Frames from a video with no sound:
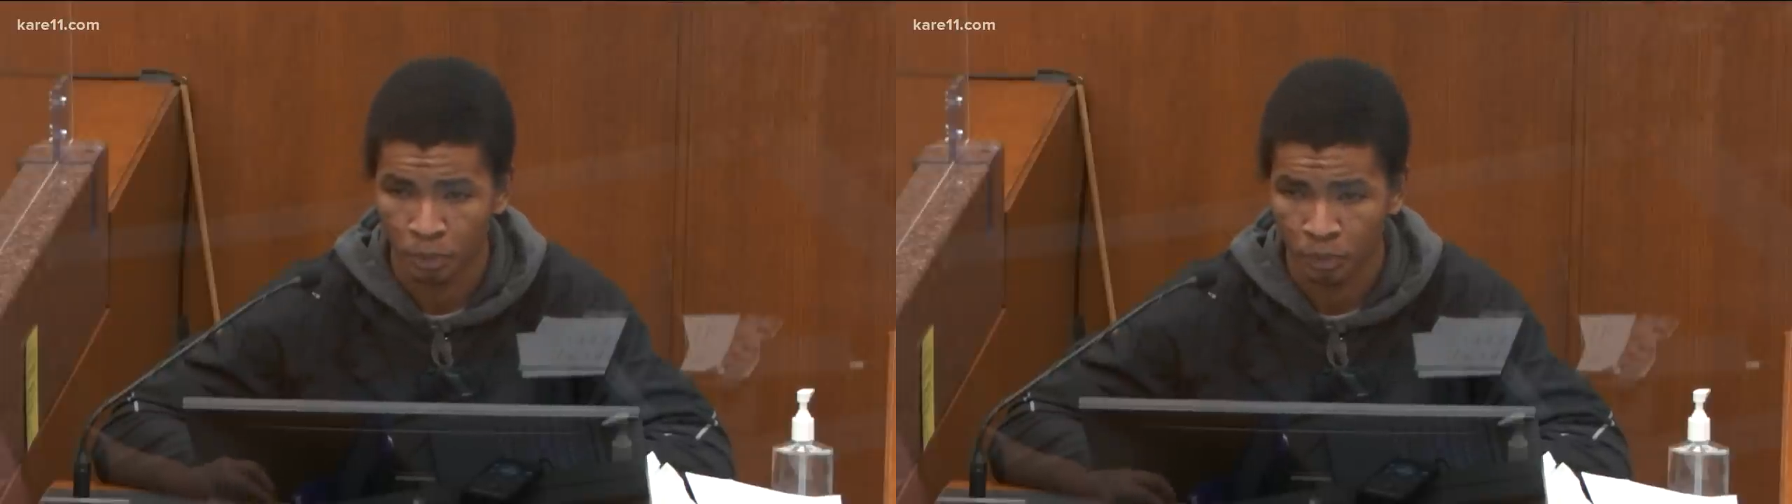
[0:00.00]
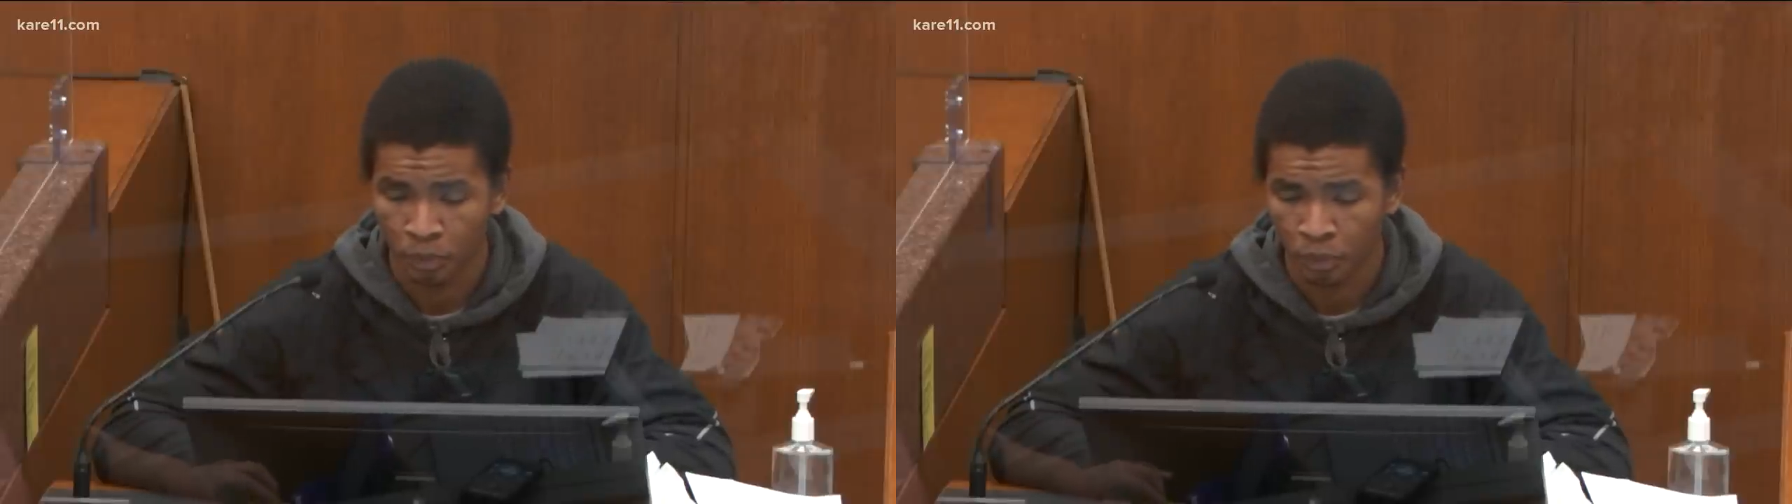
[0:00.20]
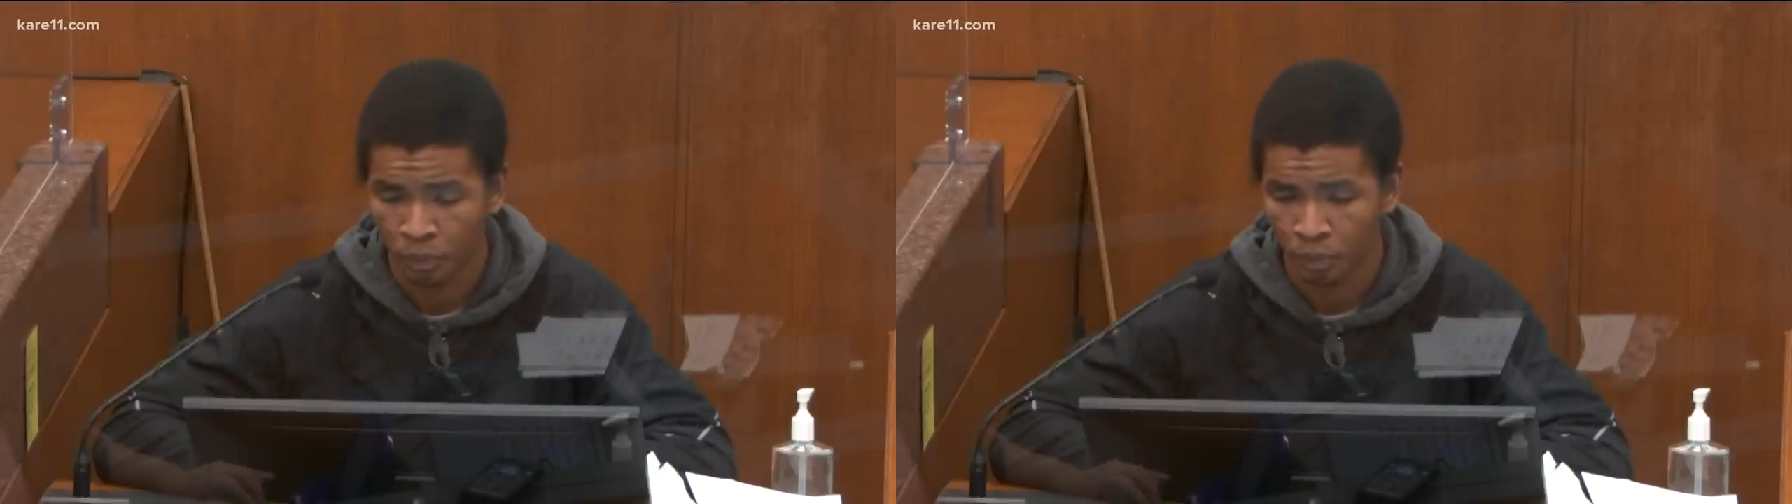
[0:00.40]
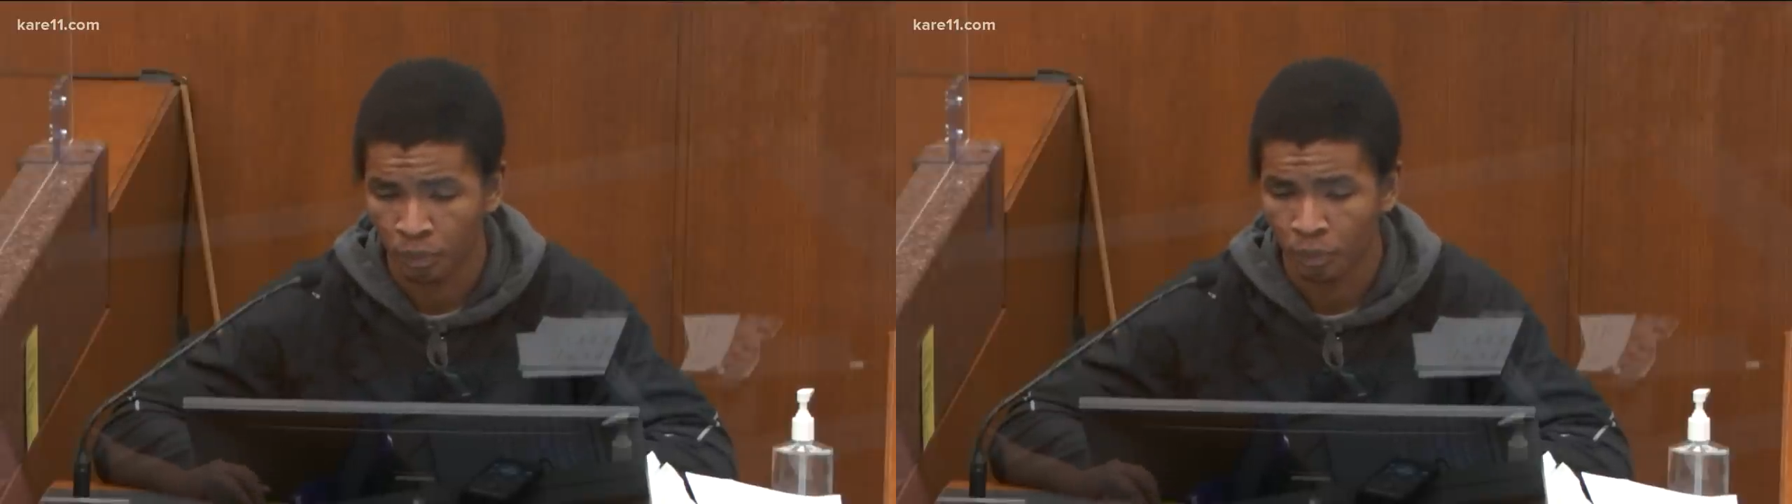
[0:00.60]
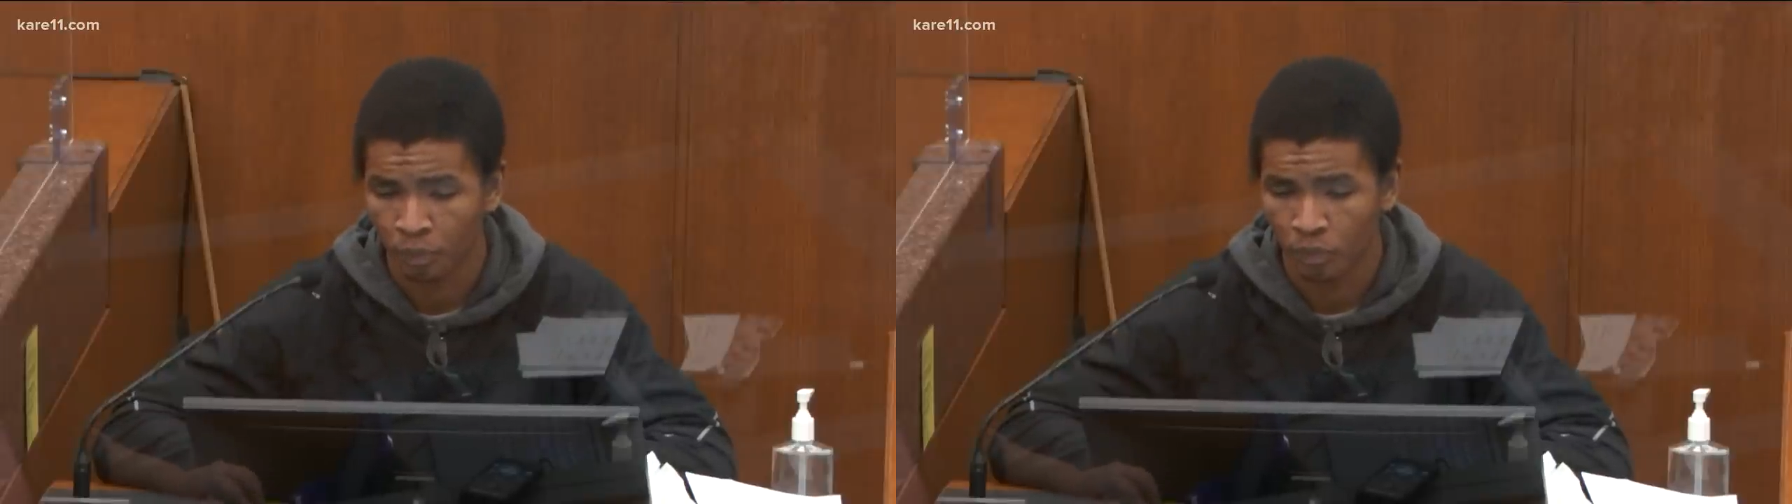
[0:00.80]
Why
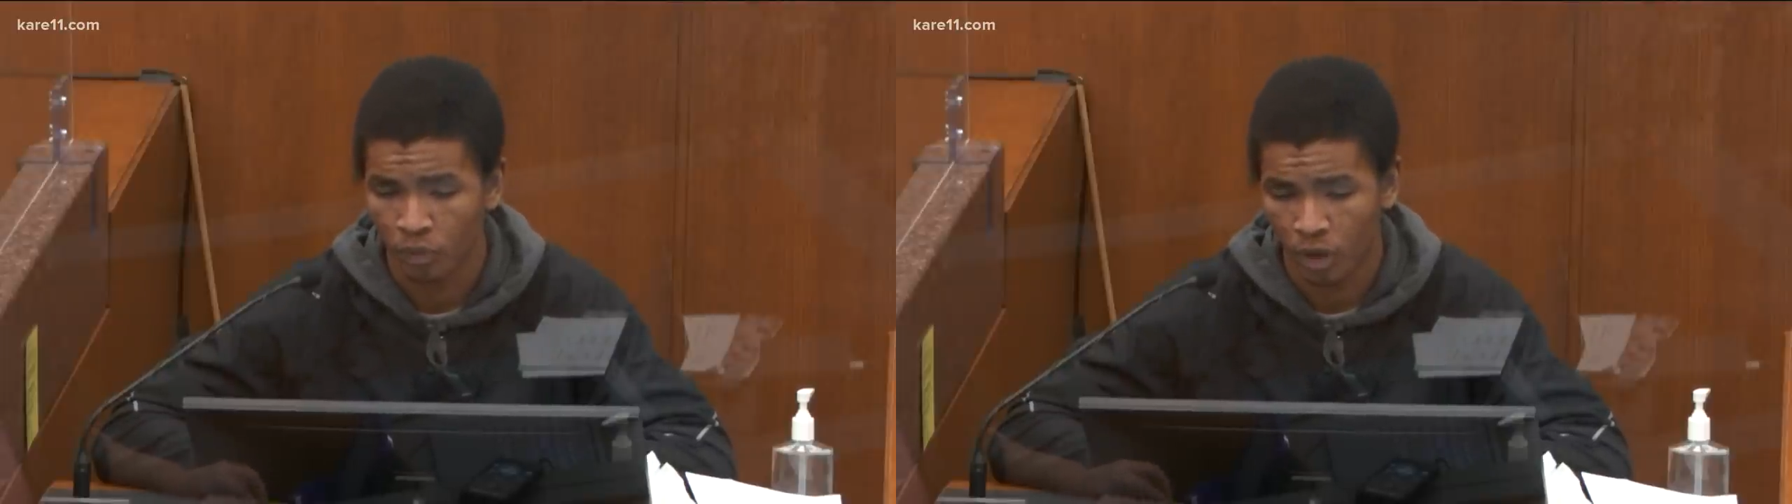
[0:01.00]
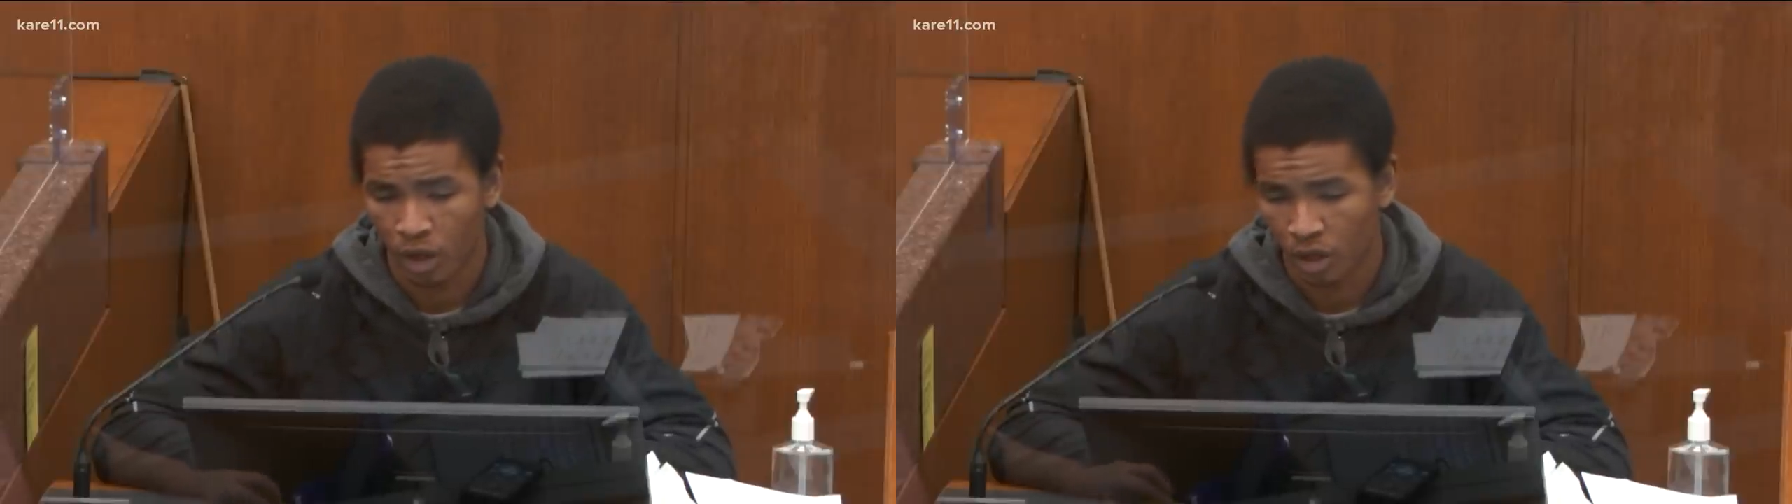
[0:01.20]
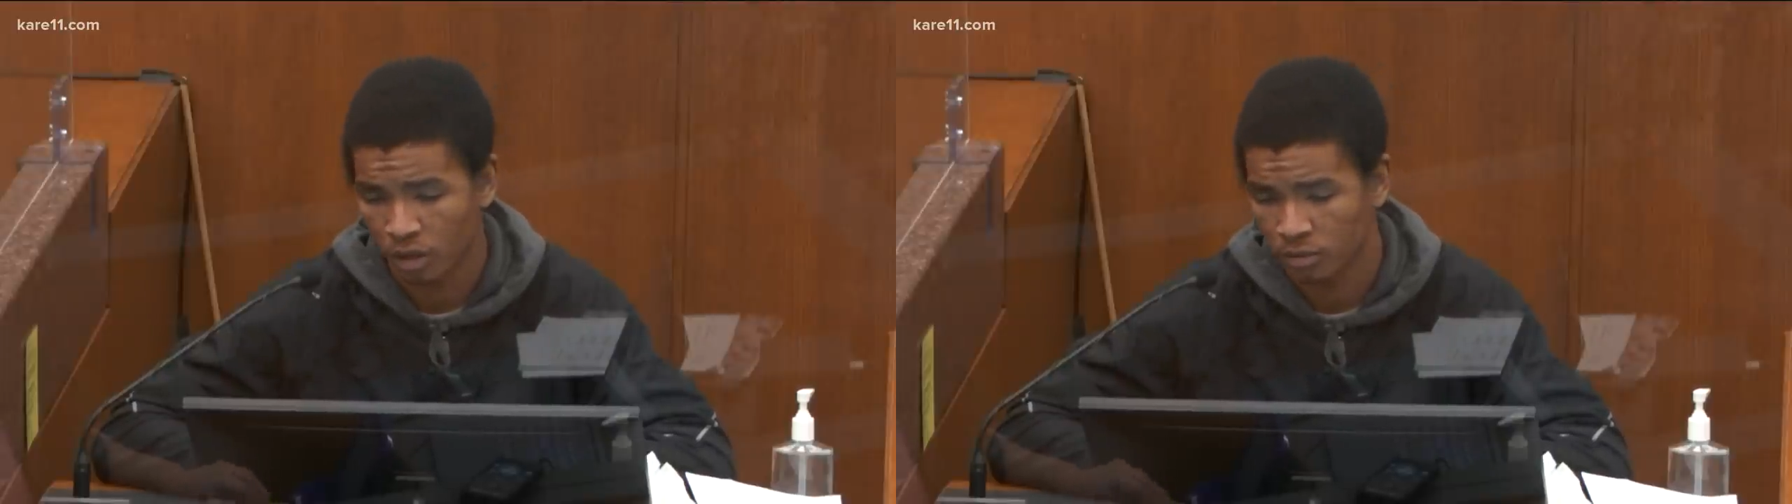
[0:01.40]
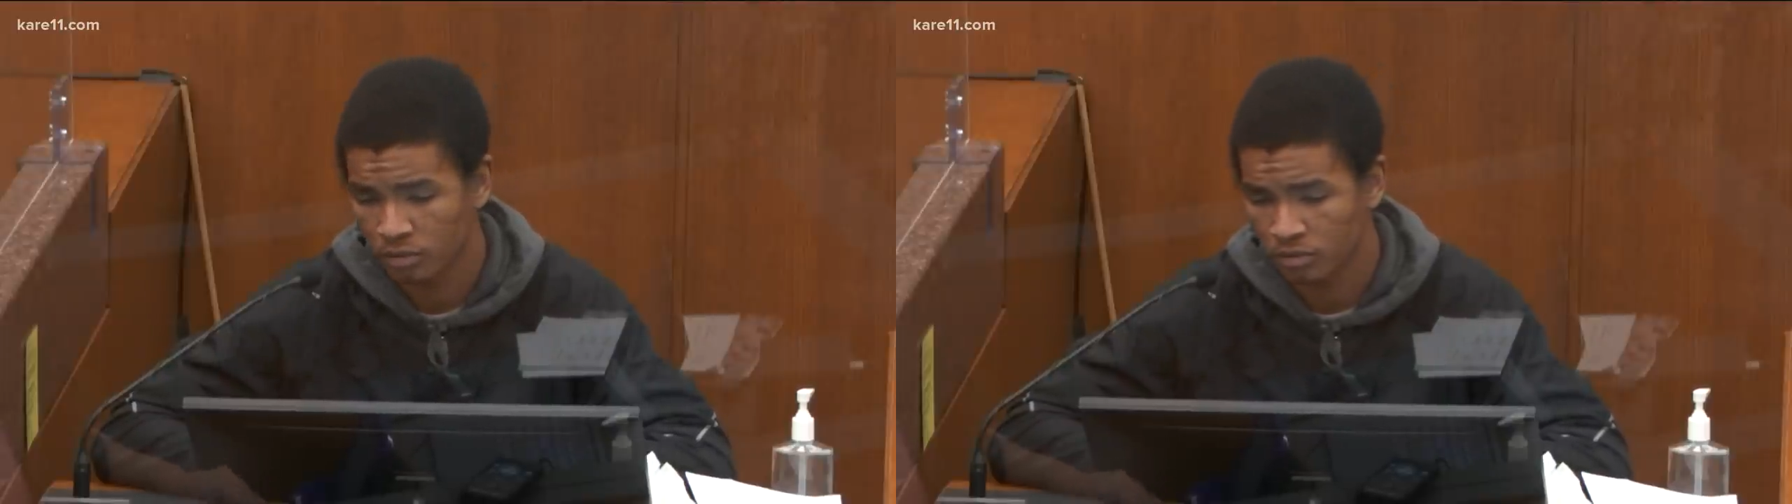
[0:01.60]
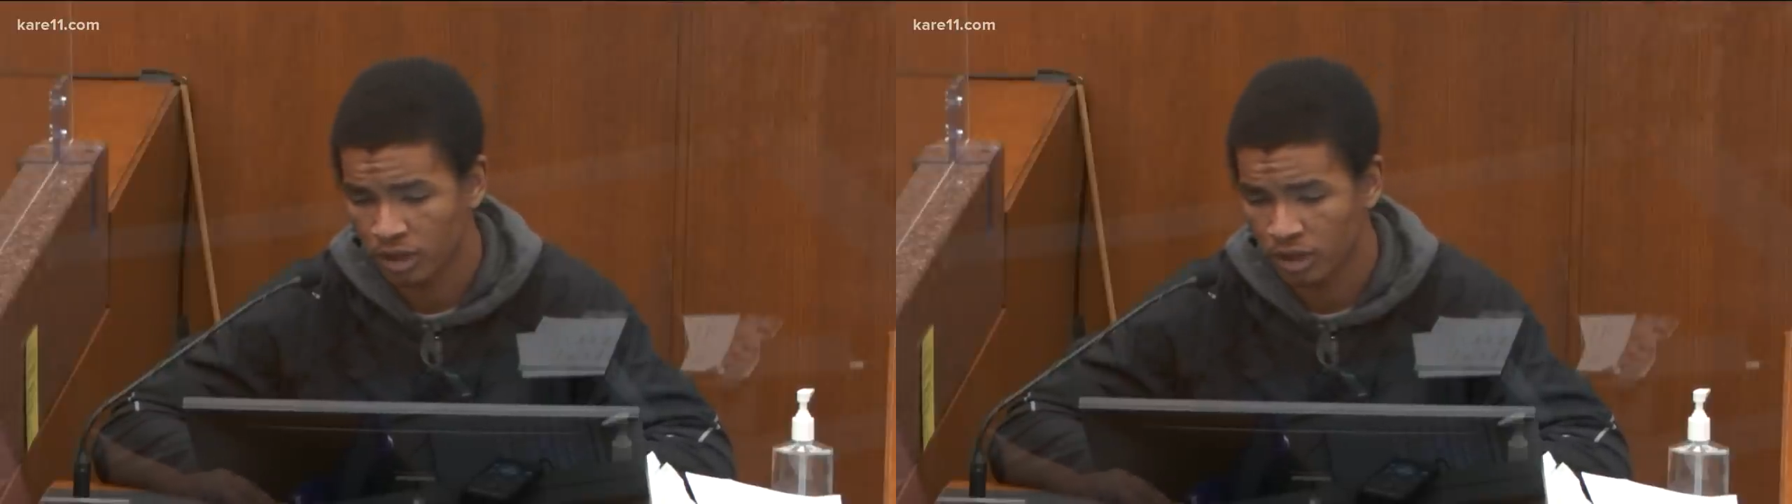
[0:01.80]
guilt? Um,